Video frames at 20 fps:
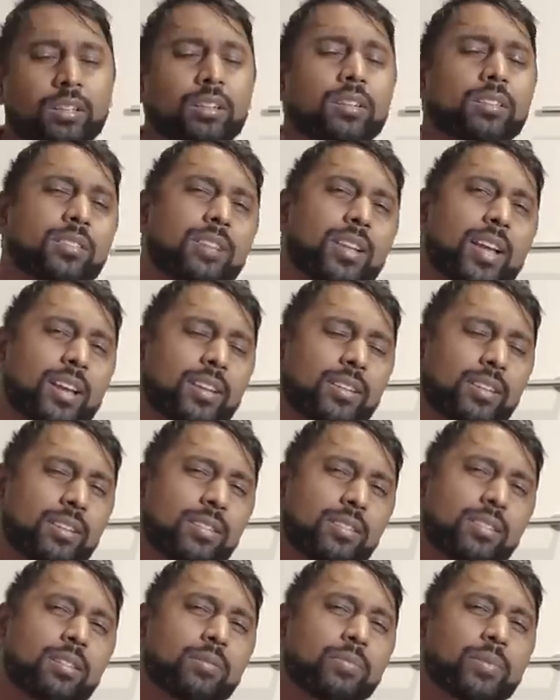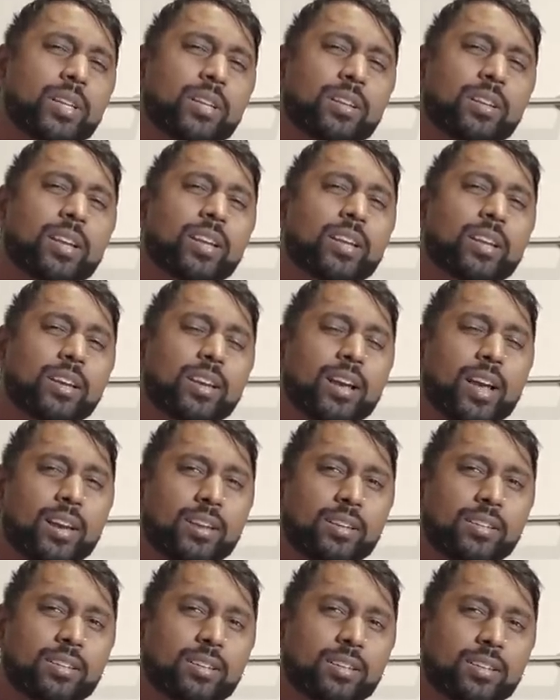Looks like there's something leaking out
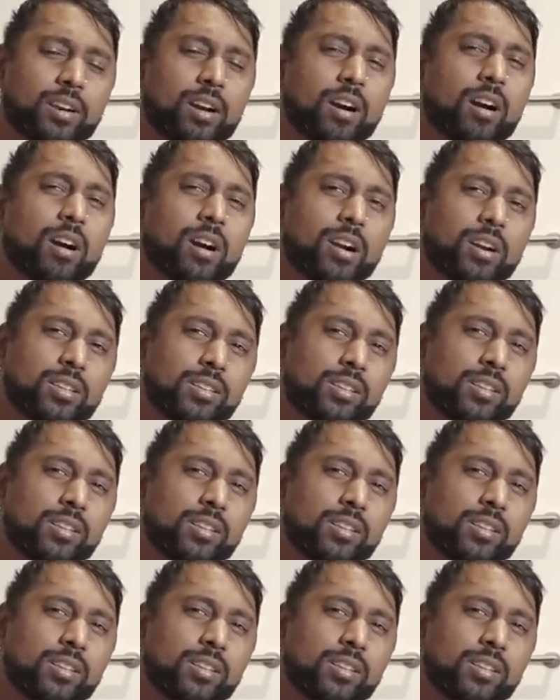of the car.